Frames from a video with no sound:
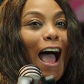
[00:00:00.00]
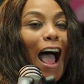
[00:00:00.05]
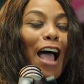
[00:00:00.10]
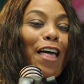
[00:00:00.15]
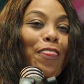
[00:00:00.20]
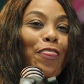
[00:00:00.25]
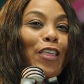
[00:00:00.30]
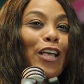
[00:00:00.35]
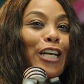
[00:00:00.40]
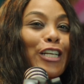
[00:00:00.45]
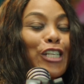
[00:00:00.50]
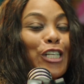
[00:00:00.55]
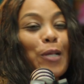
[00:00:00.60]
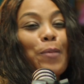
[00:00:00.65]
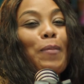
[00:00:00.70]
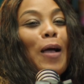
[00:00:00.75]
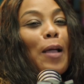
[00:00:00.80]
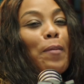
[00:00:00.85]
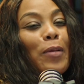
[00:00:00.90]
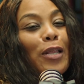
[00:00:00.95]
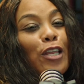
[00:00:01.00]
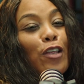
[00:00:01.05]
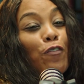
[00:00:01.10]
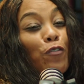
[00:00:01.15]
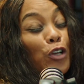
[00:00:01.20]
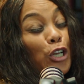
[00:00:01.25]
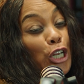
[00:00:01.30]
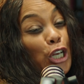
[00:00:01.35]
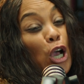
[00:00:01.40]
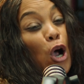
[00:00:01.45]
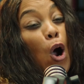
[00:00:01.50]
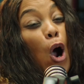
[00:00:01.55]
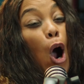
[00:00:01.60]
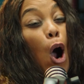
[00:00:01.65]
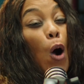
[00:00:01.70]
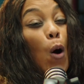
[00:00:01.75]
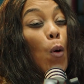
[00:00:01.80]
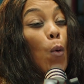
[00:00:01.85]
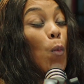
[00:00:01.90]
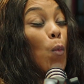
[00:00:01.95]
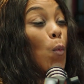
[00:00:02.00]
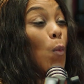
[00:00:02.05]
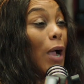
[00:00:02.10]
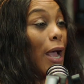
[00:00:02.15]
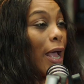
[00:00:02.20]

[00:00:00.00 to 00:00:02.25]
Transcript: I think she might be different in her own